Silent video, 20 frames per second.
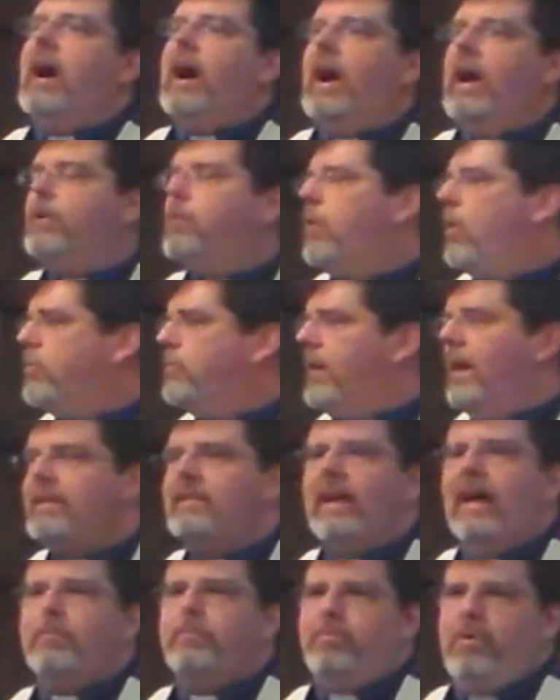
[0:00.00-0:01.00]
I won't
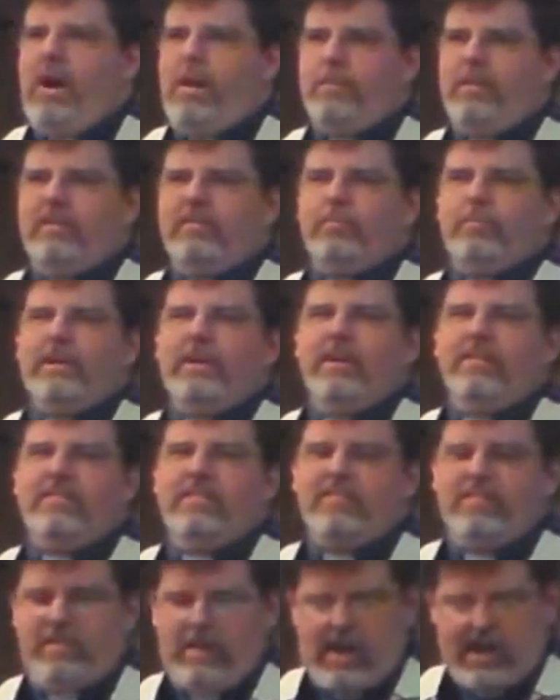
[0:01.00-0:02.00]
make that promise because
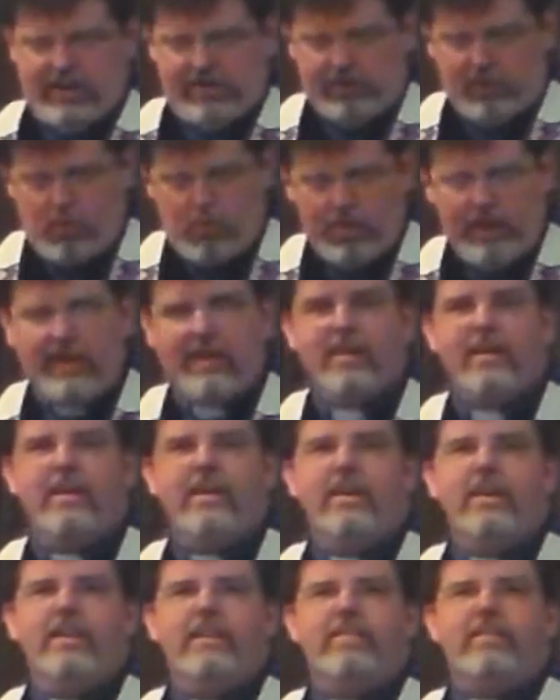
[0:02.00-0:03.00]
it's not going
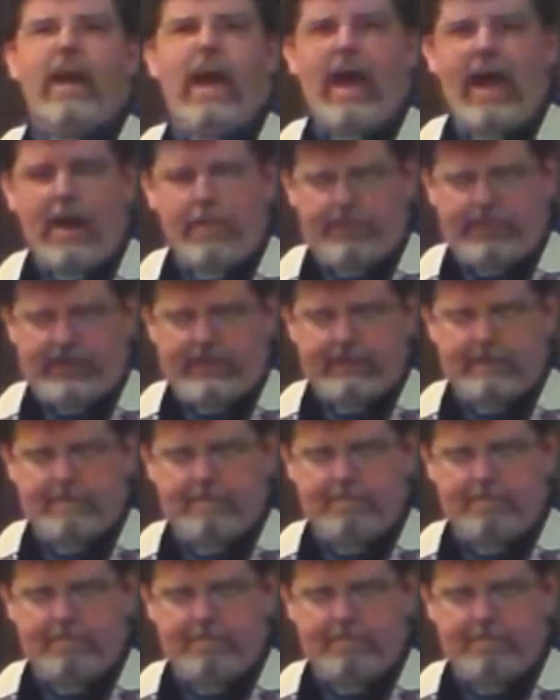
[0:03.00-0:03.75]
to happen.